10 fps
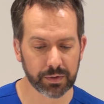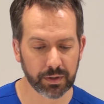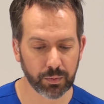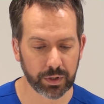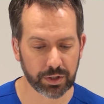
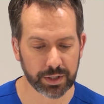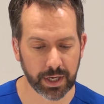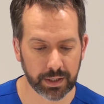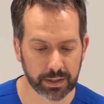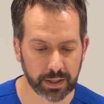in which
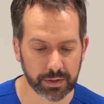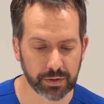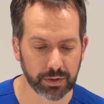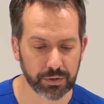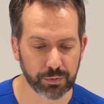Tanya does
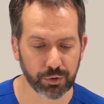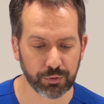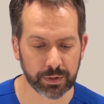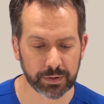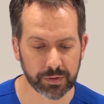those
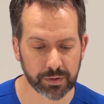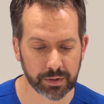movements?